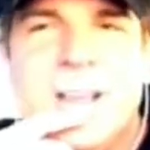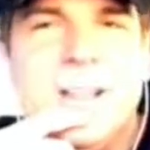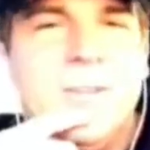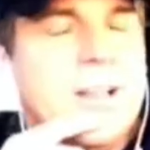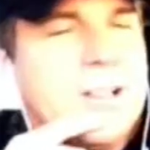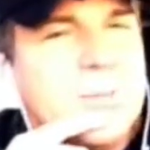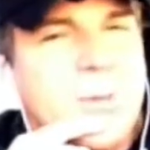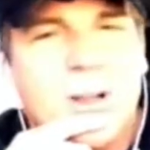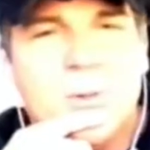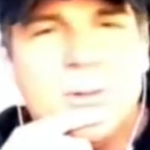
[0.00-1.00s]
and you've got the
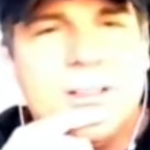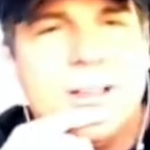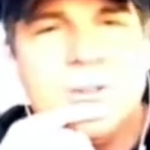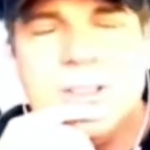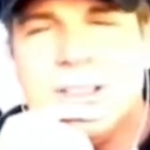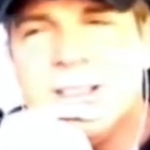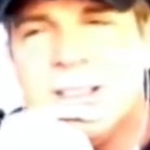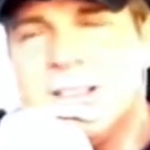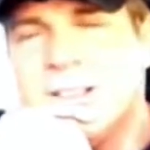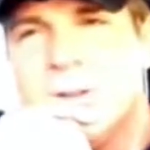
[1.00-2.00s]
smaller ones that are just
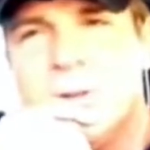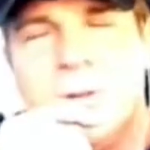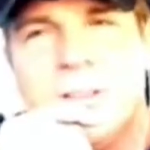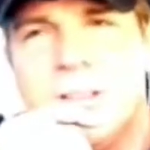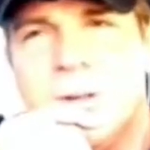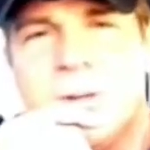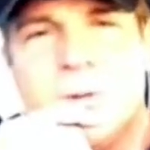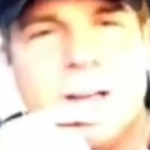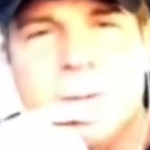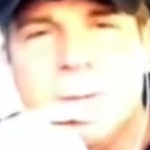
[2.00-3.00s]
so
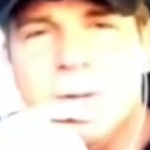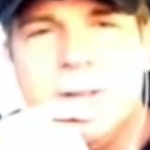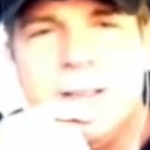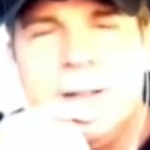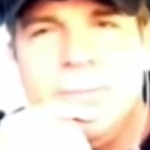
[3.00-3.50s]
incredible.